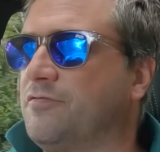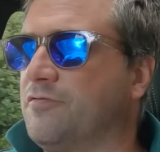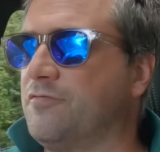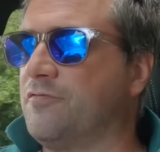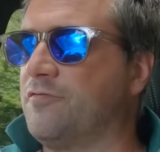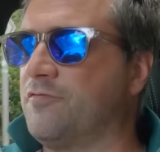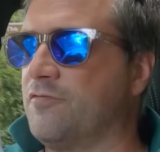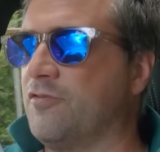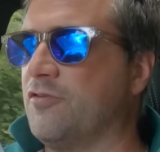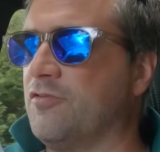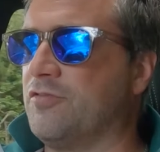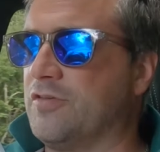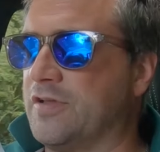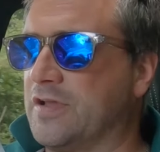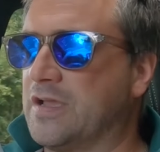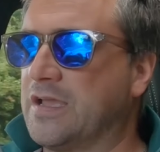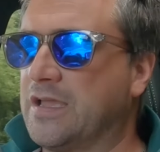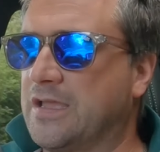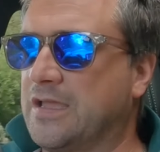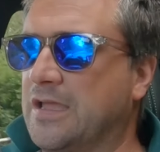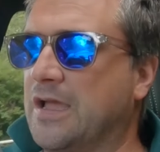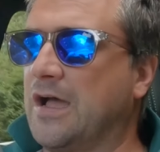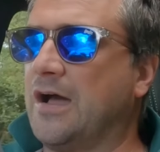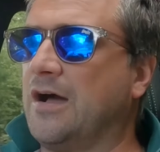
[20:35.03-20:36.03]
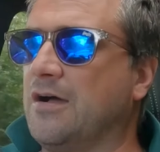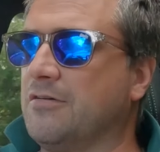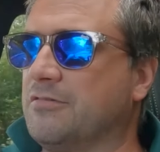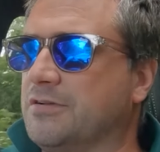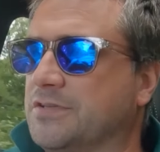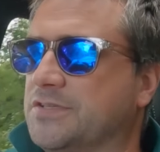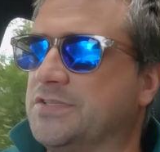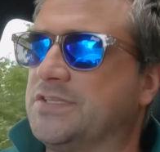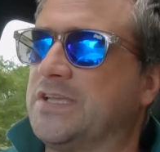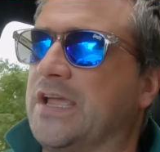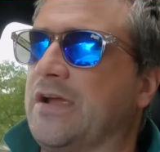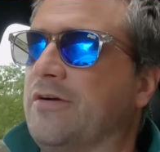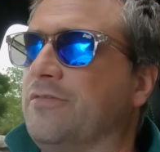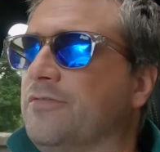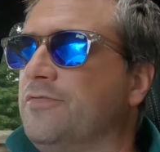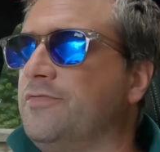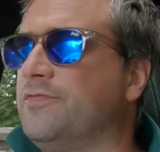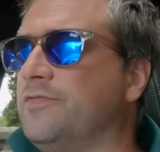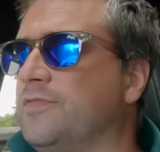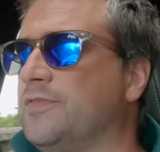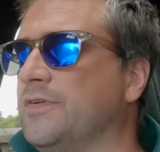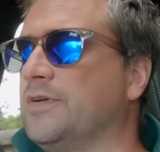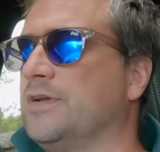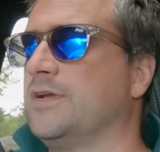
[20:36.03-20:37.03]
through the car itself.
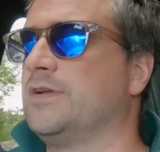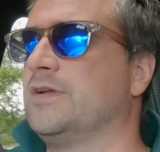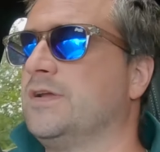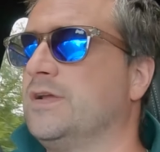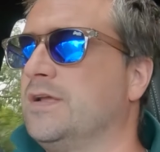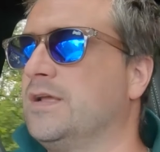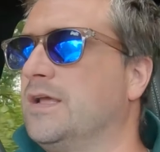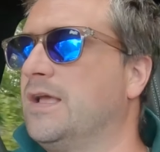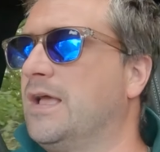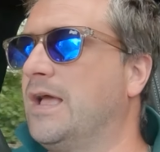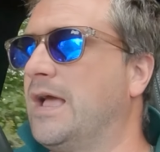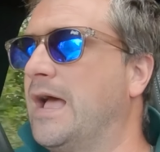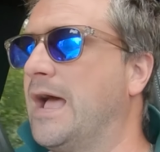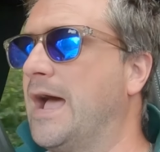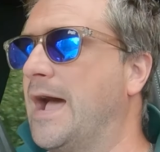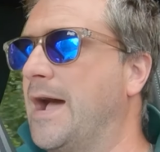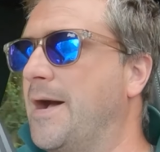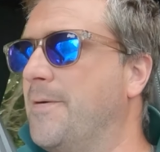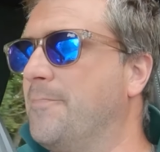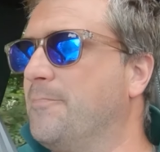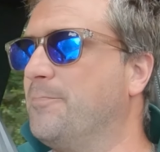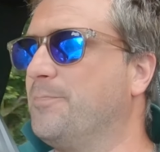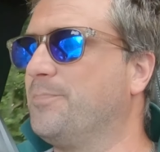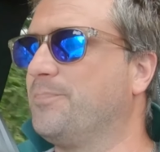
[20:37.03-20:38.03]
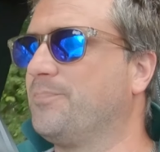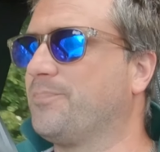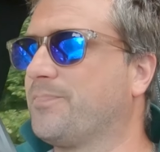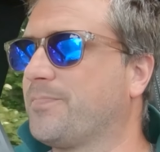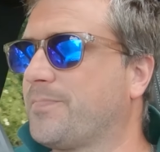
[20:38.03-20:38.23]
Um,